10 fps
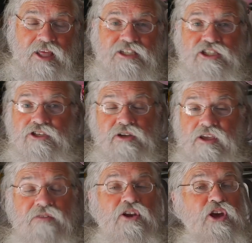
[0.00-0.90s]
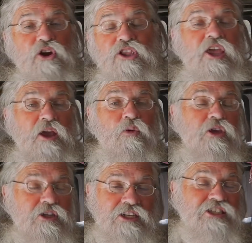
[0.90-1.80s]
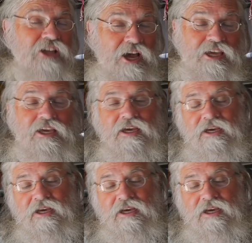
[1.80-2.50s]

That's even a good thing when you dislike.